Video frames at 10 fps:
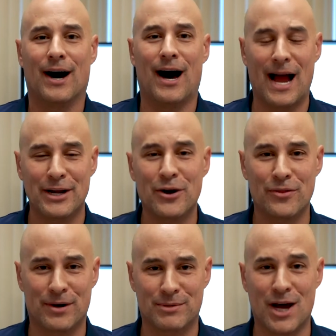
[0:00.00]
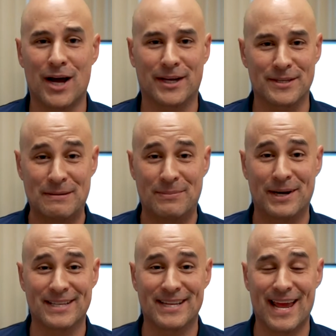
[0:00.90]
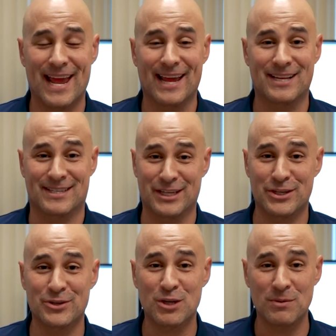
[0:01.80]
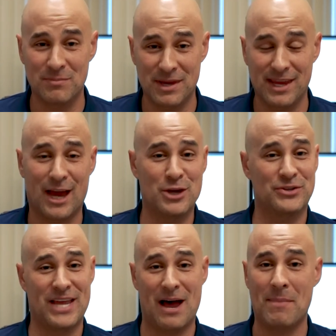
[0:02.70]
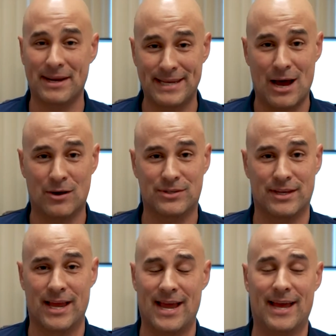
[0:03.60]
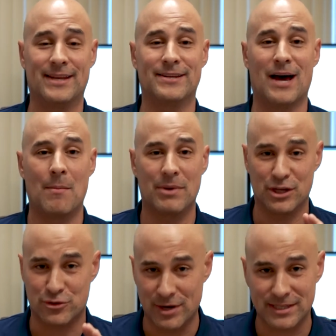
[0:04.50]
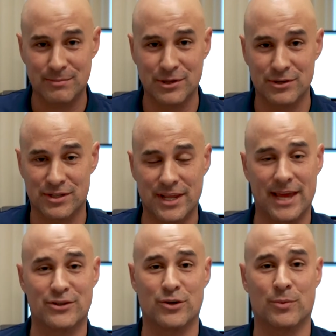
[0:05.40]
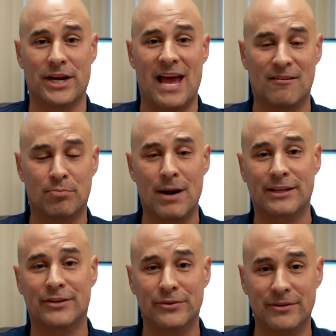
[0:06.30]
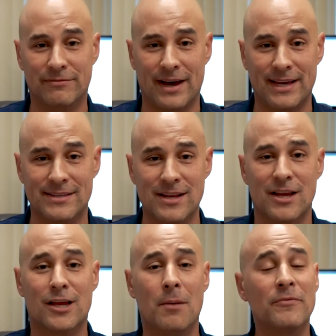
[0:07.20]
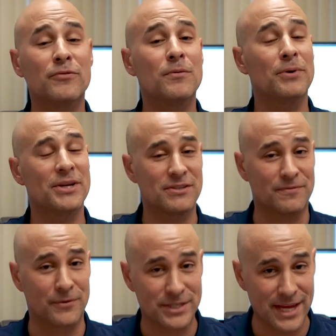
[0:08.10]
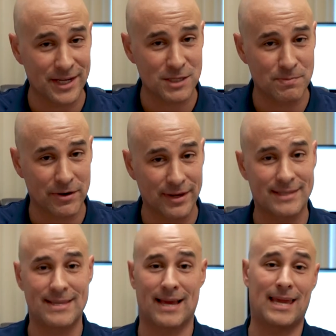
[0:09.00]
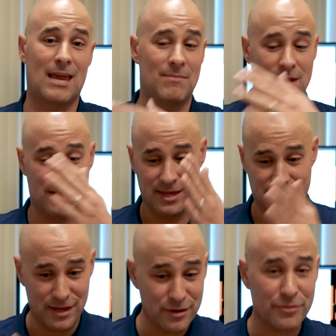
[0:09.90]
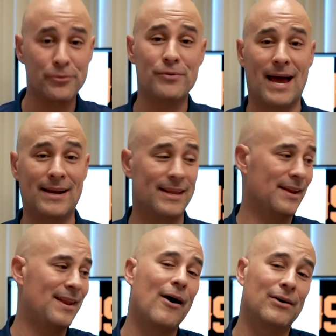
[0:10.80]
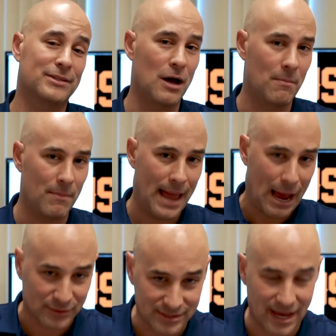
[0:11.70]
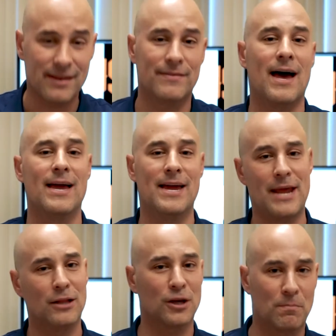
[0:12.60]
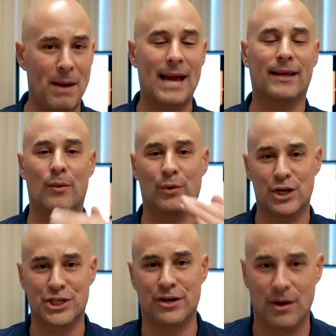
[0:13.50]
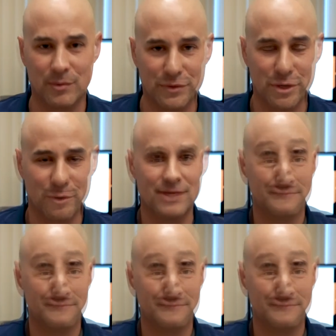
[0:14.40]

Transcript: I know that I'm talking to somebody today because this used to be me. I used to have my doubts and I'm going to address some of those today. So we're going to have practical advice coming from a place of firsthand experience that came in through that and now has come outside of that, and now look back and want to share that with you.